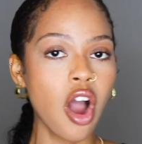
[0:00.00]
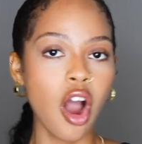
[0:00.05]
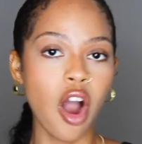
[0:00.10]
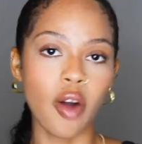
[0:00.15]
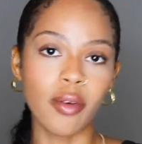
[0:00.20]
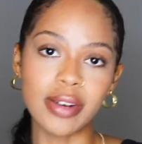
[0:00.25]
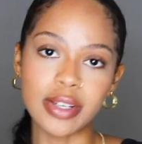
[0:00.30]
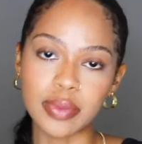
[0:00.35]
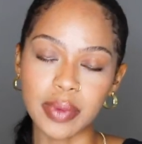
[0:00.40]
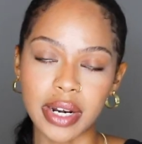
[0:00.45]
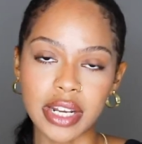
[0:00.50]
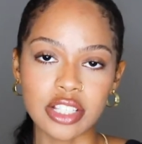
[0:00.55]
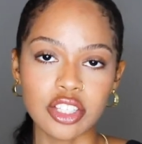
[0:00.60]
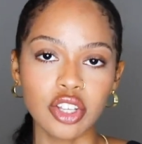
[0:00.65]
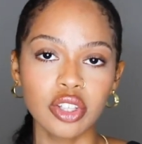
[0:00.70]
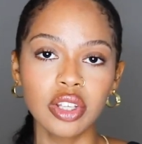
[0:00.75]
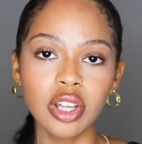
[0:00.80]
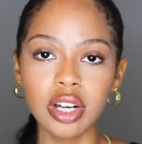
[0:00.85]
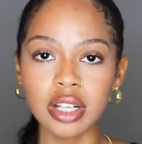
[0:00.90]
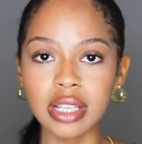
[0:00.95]
always wanted
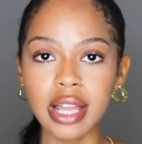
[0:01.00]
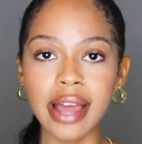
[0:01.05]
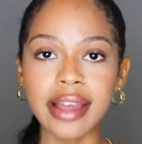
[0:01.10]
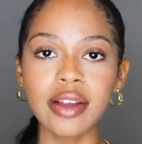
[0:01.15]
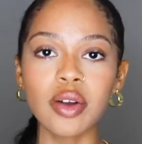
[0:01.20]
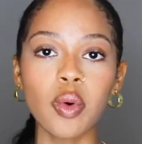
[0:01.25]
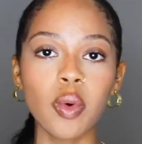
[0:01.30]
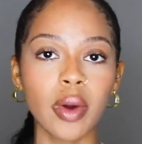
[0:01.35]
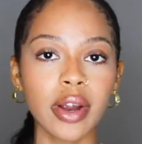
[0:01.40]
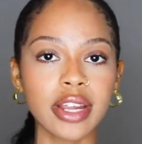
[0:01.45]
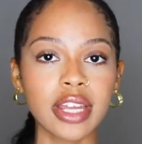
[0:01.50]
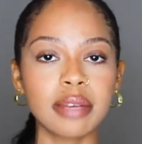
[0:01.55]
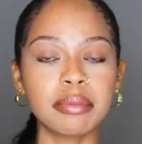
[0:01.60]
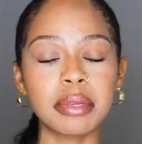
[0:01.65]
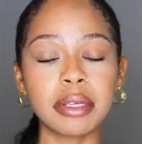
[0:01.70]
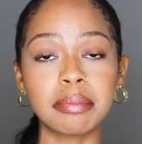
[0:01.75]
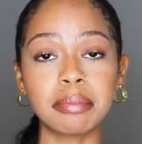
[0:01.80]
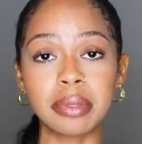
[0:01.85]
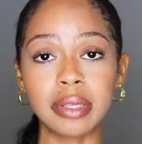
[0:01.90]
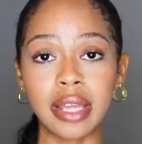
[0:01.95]
to look like or it can
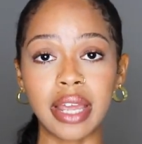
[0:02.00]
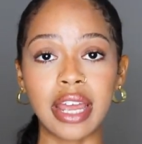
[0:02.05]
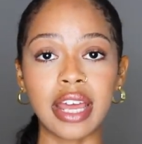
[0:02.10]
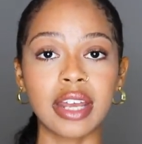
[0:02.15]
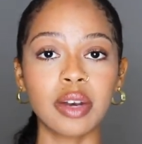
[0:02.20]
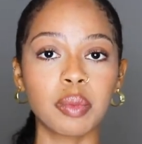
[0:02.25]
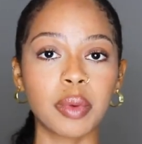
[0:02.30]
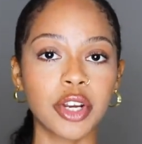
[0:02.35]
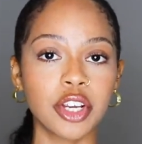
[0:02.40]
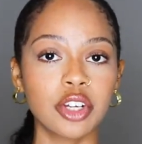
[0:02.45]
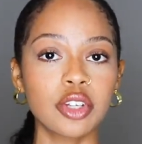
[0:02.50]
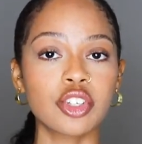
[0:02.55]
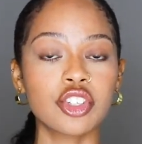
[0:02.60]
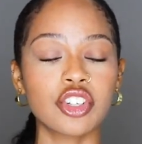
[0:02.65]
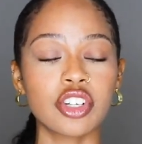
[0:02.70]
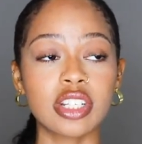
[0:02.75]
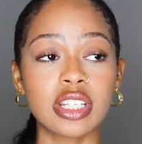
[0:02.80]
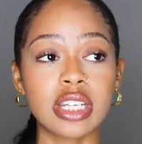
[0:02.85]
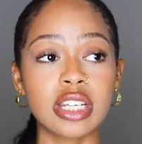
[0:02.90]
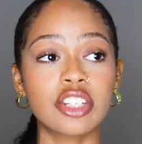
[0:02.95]
be planned where you
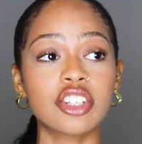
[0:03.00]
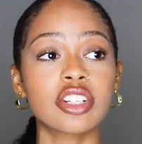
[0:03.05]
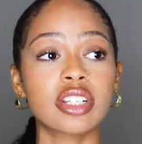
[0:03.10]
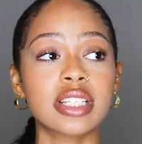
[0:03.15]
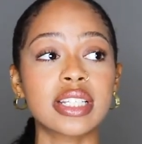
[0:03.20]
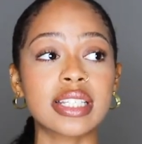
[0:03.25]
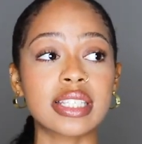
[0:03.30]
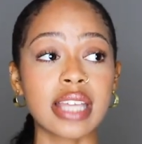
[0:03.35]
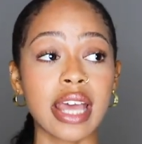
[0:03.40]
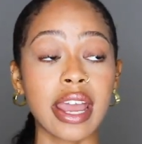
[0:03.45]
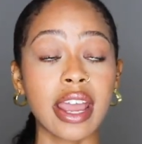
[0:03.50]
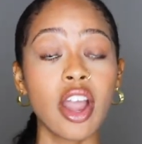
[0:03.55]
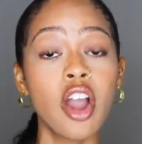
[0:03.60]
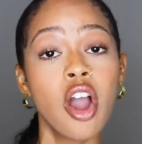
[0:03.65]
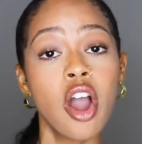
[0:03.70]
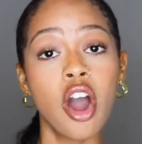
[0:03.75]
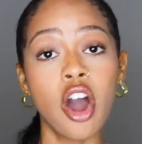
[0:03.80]
strategically say